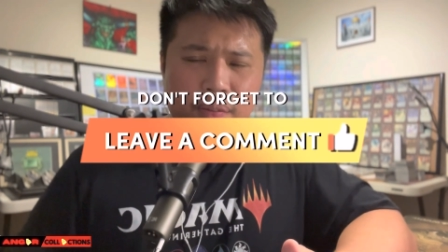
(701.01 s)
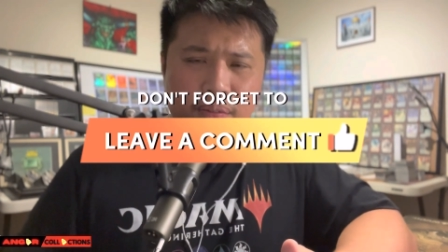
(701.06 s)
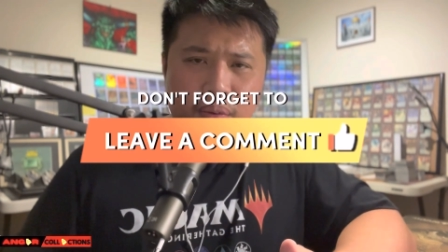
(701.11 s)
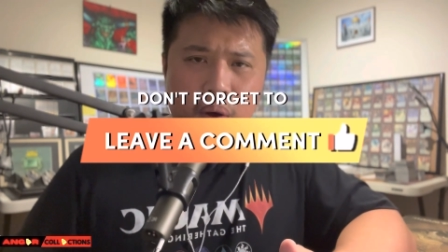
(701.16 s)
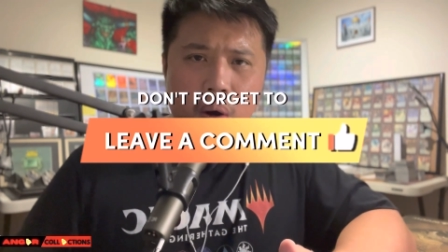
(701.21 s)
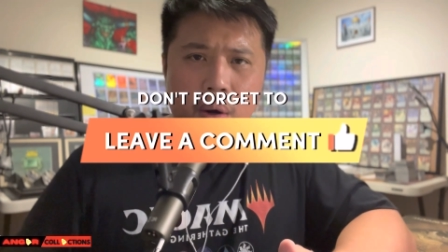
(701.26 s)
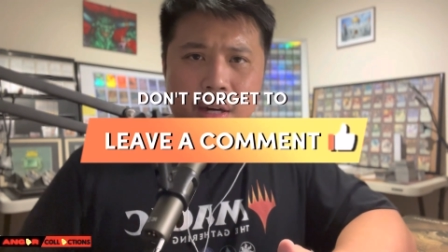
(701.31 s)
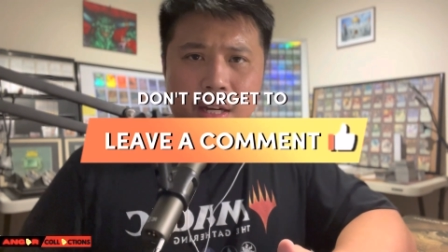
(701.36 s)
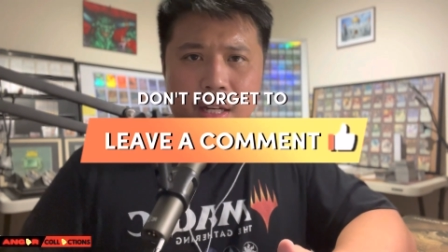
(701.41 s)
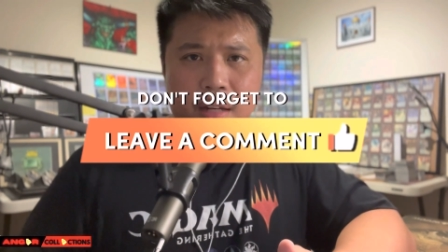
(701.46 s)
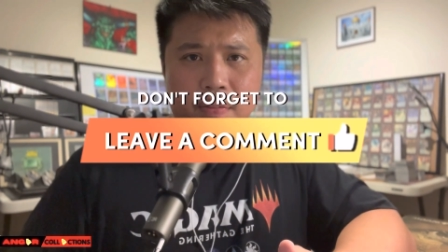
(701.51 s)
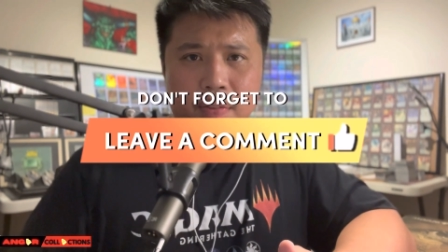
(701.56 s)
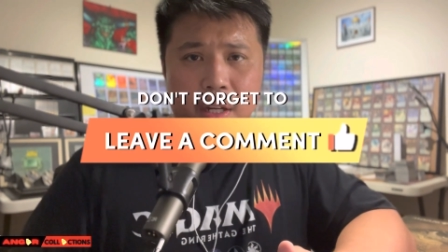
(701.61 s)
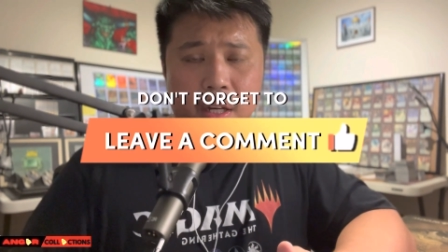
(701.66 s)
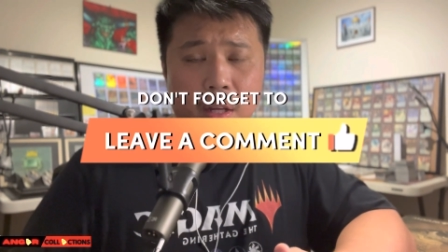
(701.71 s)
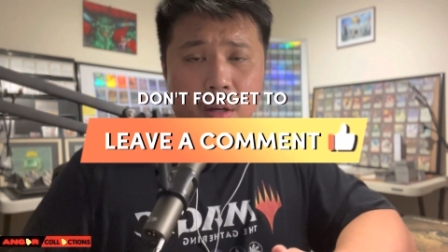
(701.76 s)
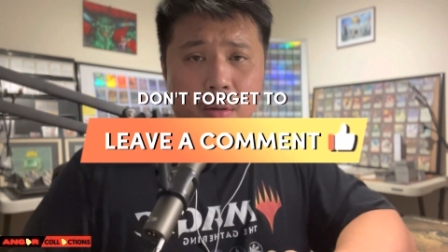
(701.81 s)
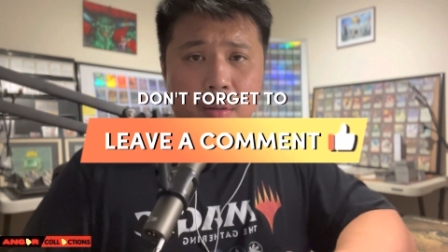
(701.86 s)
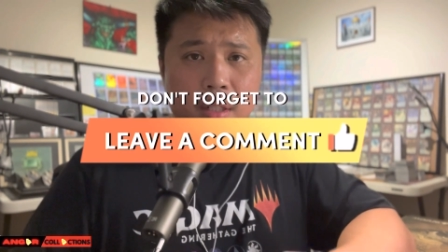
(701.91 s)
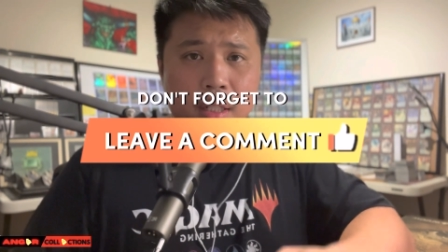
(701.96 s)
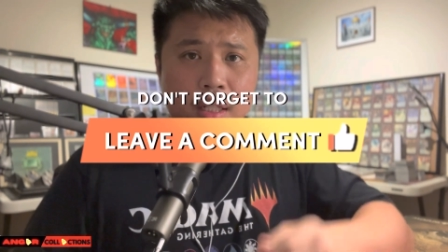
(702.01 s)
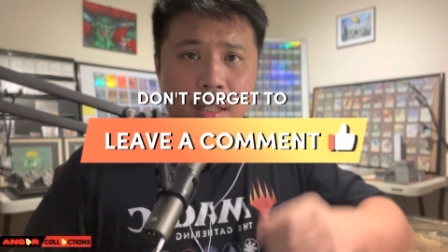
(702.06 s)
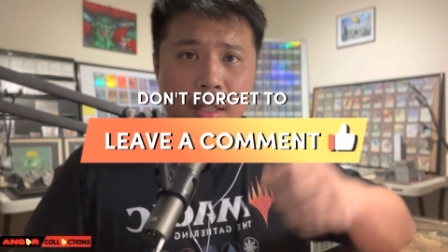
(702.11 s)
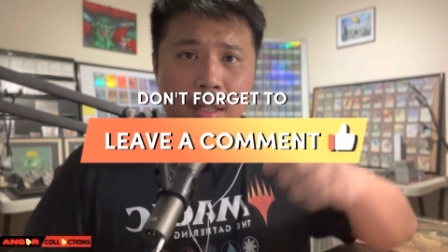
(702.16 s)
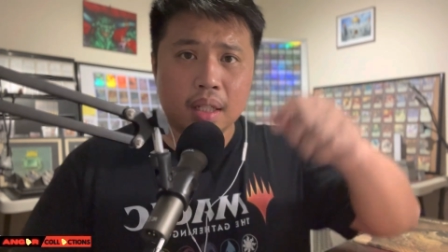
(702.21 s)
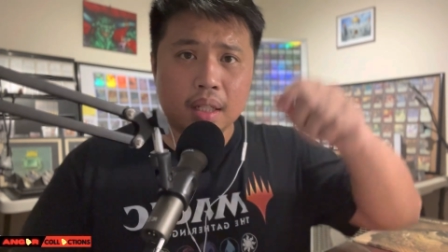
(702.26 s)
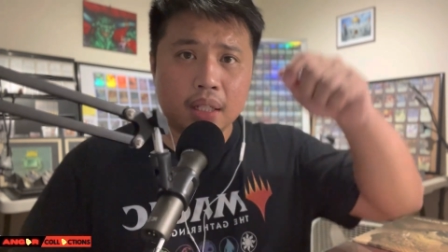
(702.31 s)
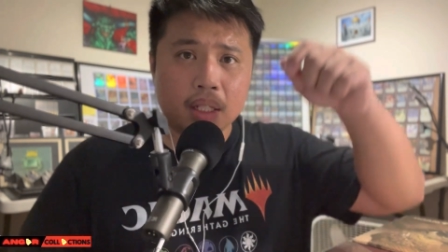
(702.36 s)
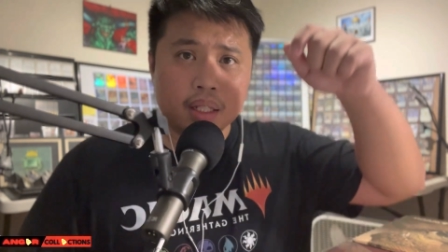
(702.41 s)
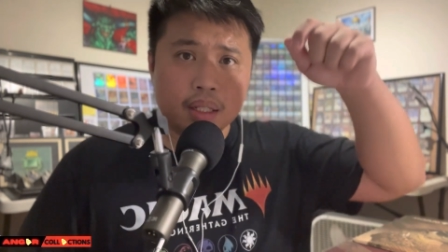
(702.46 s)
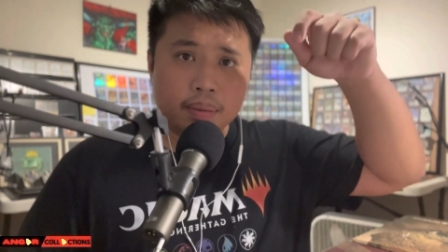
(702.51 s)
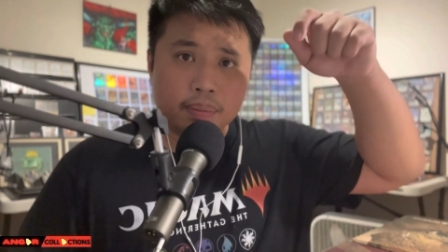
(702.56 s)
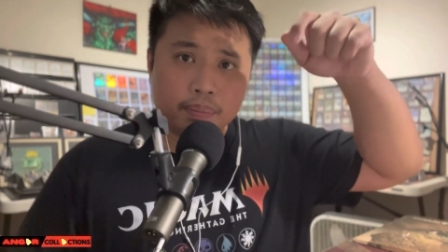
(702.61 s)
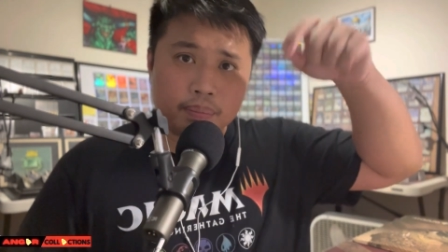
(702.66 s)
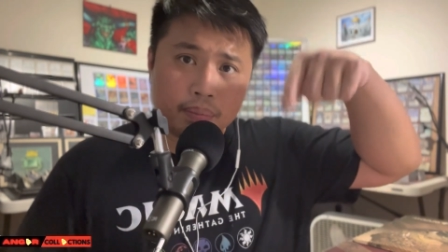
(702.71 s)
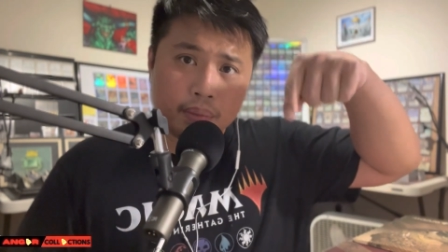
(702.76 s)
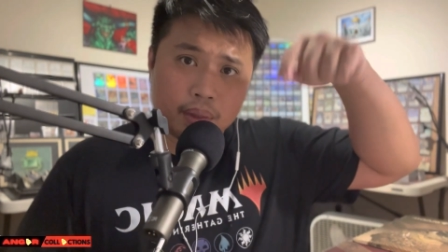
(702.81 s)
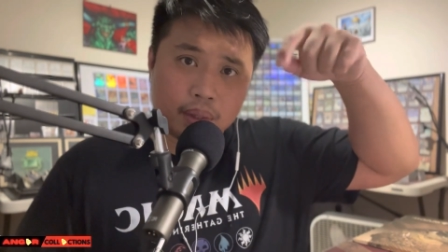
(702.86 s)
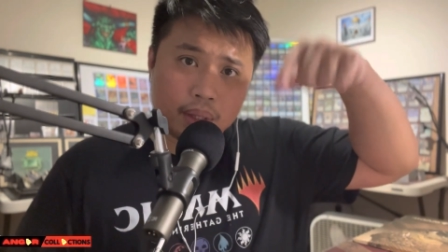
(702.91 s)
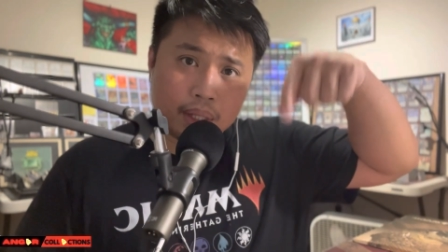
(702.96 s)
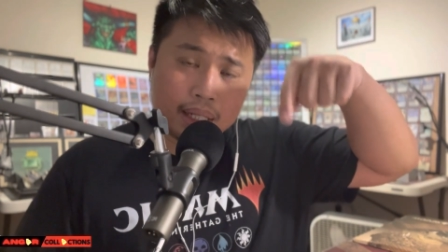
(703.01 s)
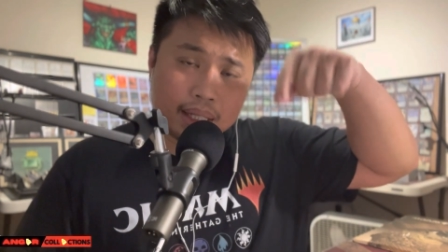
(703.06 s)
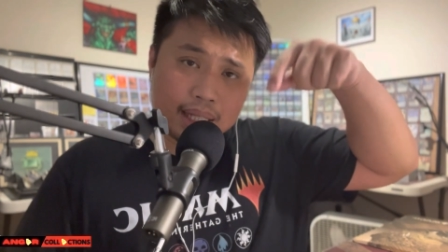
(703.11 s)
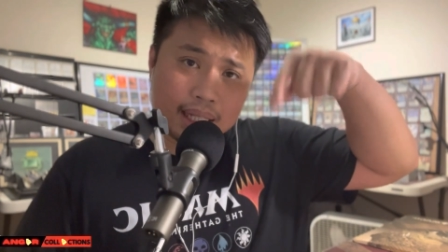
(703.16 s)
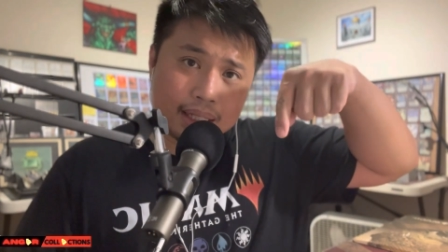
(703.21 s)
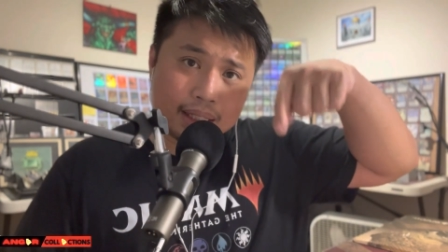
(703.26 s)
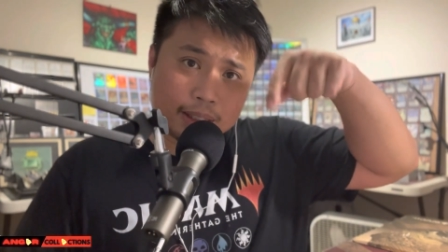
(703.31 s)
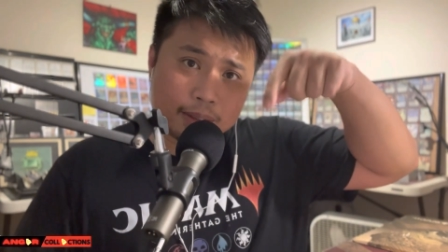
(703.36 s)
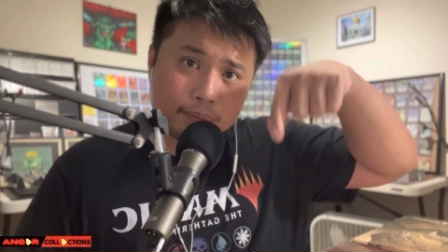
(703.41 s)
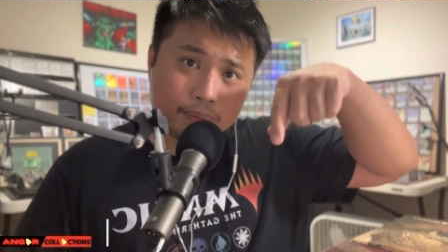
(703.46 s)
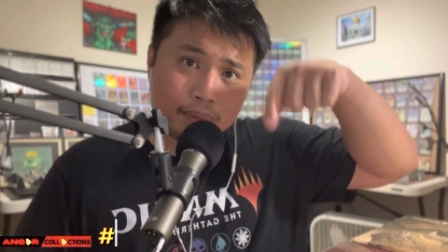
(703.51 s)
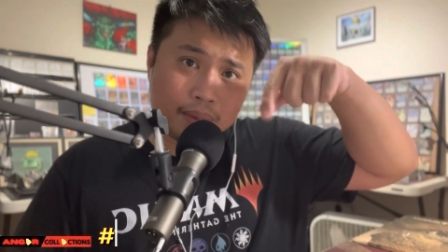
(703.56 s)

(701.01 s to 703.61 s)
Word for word: far in the video, look at this.